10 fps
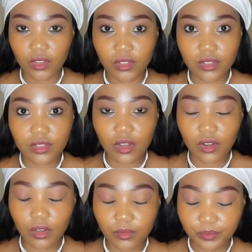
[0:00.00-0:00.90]

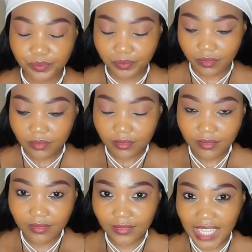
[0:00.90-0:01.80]
So
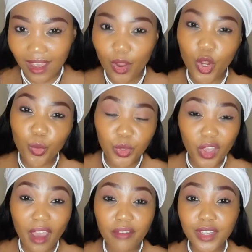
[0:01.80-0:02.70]
I hope you
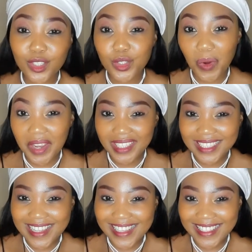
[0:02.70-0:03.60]
have enjoyed
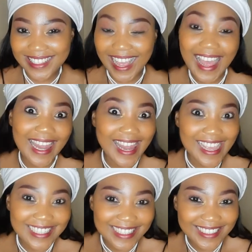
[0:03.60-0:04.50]
this
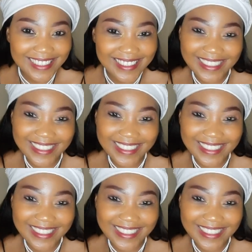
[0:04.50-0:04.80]
lesson.